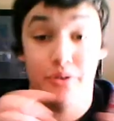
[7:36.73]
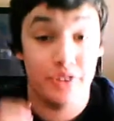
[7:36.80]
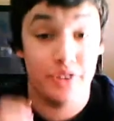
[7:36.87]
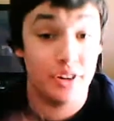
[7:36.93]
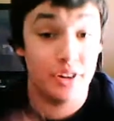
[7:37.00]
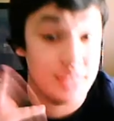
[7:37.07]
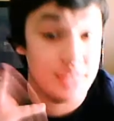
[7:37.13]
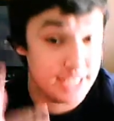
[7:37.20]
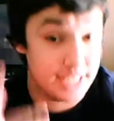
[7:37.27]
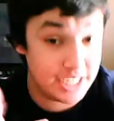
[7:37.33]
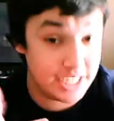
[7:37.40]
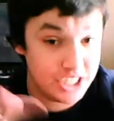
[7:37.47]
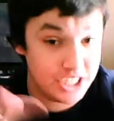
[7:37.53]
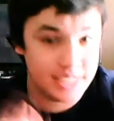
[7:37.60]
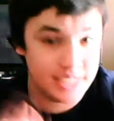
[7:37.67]
for the Sega
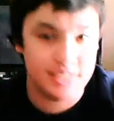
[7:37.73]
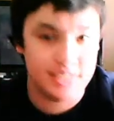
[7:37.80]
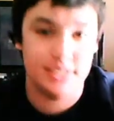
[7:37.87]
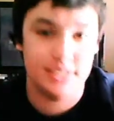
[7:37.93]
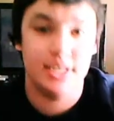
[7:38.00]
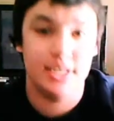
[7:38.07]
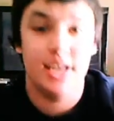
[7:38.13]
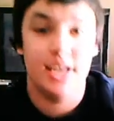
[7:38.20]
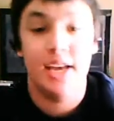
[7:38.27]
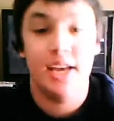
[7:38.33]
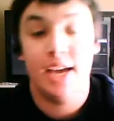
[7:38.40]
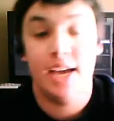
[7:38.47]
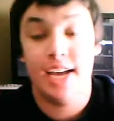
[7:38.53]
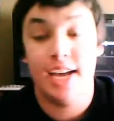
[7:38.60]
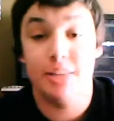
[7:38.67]
Genesis.
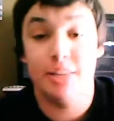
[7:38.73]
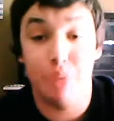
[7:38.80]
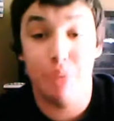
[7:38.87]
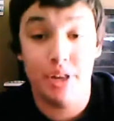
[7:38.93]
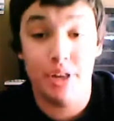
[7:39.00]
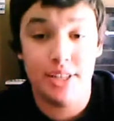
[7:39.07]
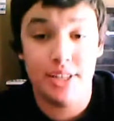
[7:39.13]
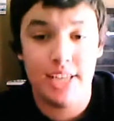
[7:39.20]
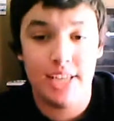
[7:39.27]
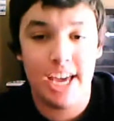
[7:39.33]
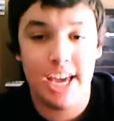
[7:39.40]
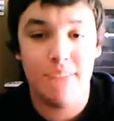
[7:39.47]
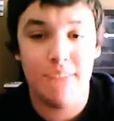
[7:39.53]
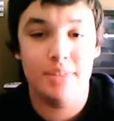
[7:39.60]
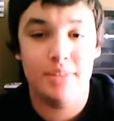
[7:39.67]
And the point of this
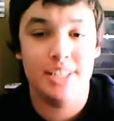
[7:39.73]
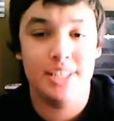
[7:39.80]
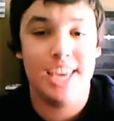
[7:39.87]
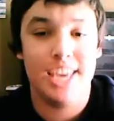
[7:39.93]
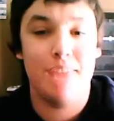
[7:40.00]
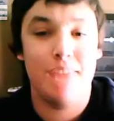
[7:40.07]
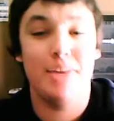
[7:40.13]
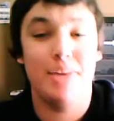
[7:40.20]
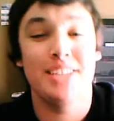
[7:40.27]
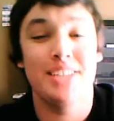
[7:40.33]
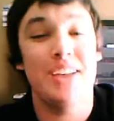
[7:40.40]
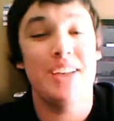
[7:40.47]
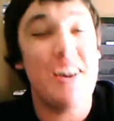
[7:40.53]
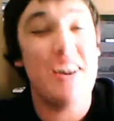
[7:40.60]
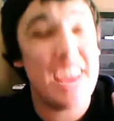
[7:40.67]
game is
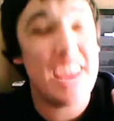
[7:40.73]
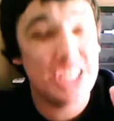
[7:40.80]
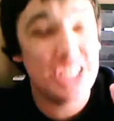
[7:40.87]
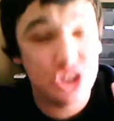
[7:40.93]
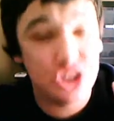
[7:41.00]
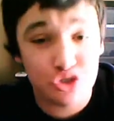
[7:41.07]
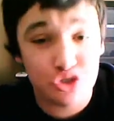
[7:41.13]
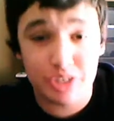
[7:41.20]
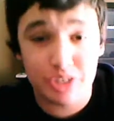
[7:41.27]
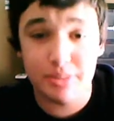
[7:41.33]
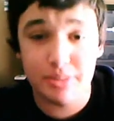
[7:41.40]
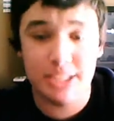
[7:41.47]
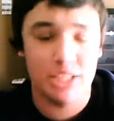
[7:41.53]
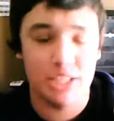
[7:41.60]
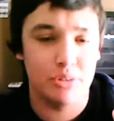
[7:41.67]
extremely
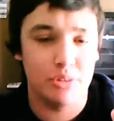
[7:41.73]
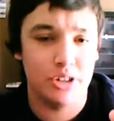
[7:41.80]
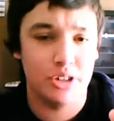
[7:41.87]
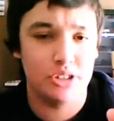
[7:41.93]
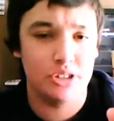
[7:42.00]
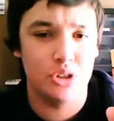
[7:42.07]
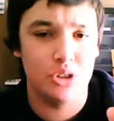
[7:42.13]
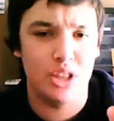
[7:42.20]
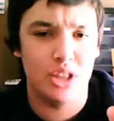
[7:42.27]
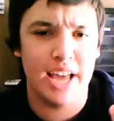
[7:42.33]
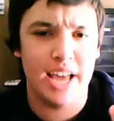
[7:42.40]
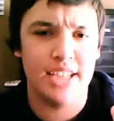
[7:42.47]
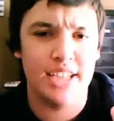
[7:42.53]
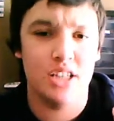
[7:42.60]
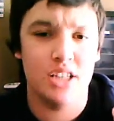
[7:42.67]
similar to the
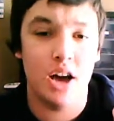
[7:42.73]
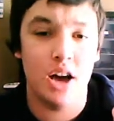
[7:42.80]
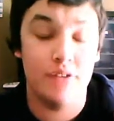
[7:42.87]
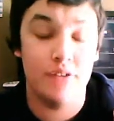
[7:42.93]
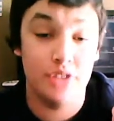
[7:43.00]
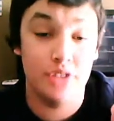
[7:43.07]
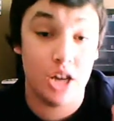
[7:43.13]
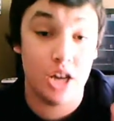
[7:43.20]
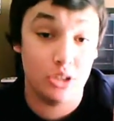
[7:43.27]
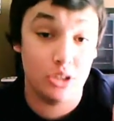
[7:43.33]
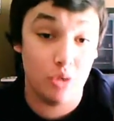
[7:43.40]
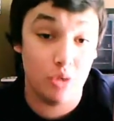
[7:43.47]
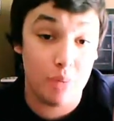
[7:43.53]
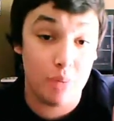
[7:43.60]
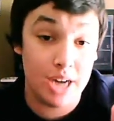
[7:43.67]
likes of Dr.
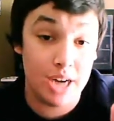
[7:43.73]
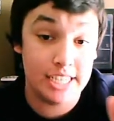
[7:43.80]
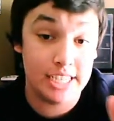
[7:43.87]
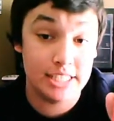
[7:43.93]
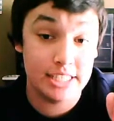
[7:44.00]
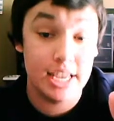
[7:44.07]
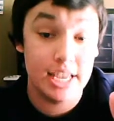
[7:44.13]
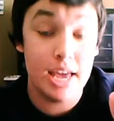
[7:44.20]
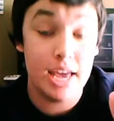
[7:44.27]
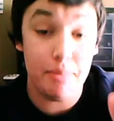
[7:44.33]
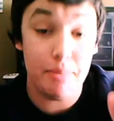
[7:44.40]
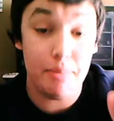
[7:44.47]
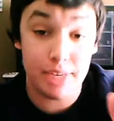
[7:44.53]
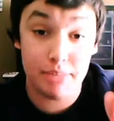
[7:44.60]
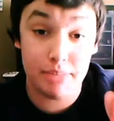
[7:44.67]
Robotnik's
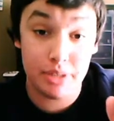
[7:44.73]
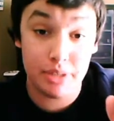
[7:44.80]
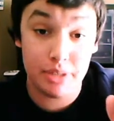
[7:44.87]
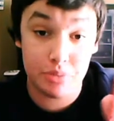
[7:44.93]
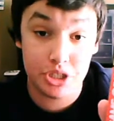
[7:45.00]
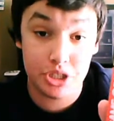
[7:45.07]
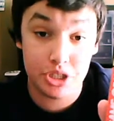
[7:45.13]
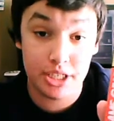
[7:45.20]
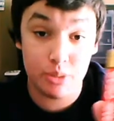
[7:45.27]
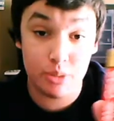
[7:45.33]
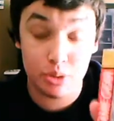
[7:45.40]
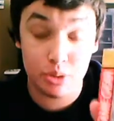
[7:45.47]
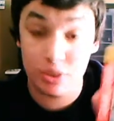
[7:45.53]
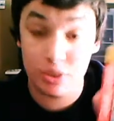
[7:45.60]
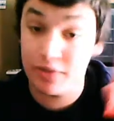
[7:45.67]
Mean Bean Machine,
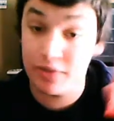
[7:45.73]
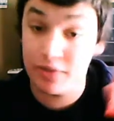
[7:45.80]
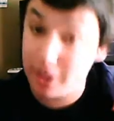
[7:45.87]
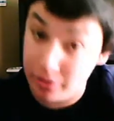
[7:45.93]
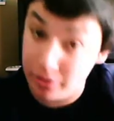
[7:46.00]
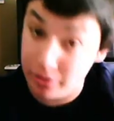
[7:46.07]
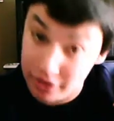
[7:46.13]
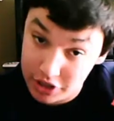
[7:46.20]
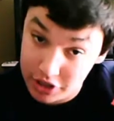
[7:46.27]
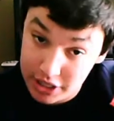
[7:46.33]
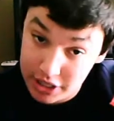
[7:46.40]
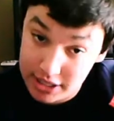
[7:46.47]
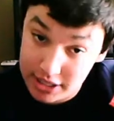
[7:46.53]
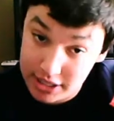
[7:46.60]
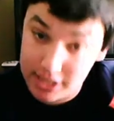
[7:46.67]
which was available for the
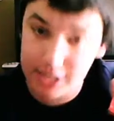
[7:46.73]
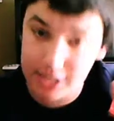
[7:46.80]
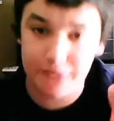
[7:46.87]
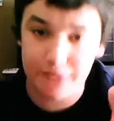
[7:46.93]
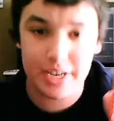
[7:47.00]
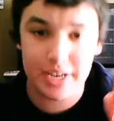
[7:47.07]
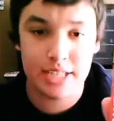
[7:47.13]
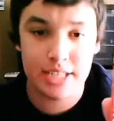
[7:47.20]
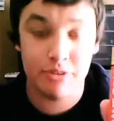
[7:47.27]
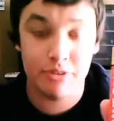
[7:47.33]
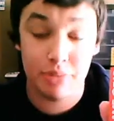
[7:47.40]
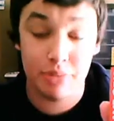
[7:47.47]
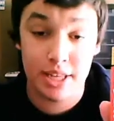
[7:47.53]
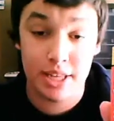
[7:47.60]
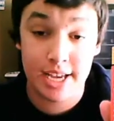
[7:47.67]
Genesis. If you guys ever
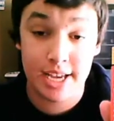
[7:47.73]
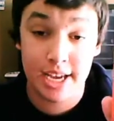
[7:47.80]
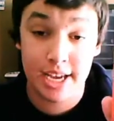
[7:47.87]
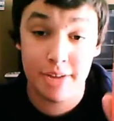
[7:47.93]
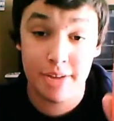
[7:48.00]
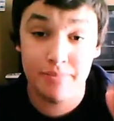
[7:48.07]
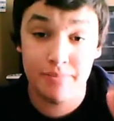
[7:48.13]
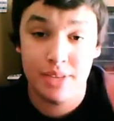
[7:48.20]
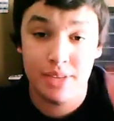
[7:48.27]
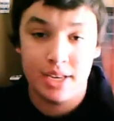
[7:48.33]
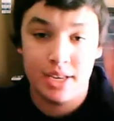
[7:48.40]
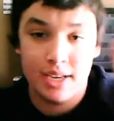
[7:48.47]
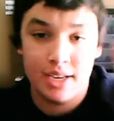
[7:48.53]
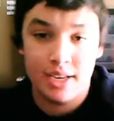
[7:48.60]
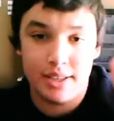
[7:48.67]
play that game,
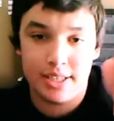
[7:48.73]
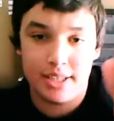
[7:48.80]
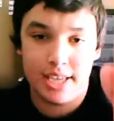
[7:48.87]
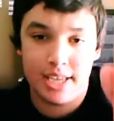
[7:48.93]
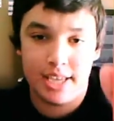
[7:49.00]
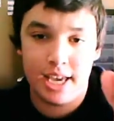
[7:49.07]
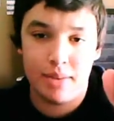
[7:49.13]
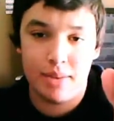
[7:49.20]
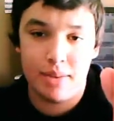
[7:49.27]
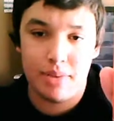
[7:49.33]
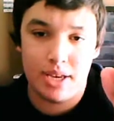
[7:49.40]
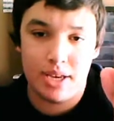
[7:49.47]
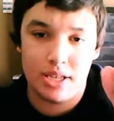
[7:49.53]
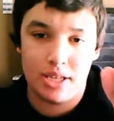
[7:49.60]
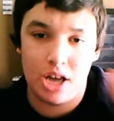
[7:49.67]
this game
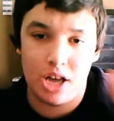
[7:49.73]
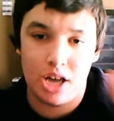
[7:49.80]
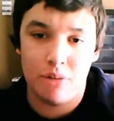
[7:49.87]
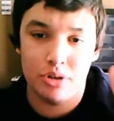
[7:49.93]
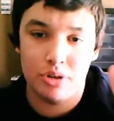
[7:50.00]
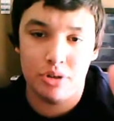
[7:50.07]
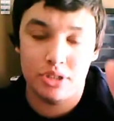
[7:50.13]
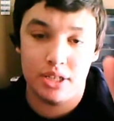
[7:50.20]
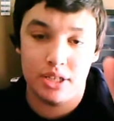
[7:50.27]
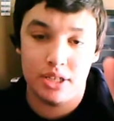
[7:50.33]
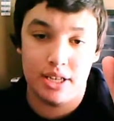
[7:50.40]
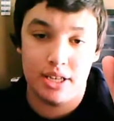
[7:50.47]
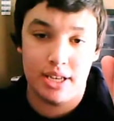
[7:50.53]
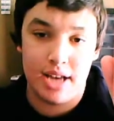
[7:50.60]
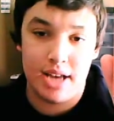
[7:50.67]
is almost
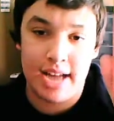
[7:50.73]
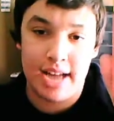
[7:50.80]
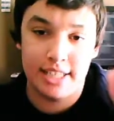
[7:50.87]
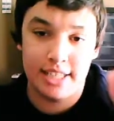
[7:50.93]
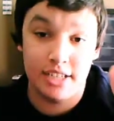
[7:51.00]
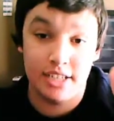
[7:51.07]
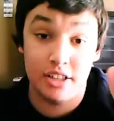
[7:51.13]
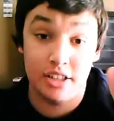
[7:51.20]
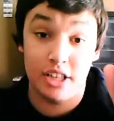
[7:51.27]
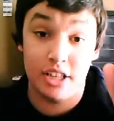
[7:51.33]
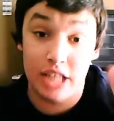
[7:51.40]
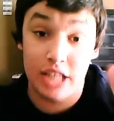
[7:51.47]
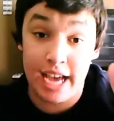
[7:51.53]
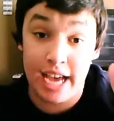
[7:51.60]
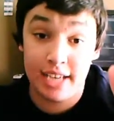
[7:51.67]
identically
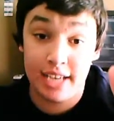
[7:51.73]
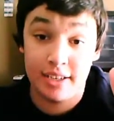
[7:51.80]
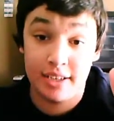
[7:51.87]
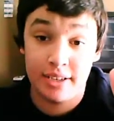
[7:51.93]
alike,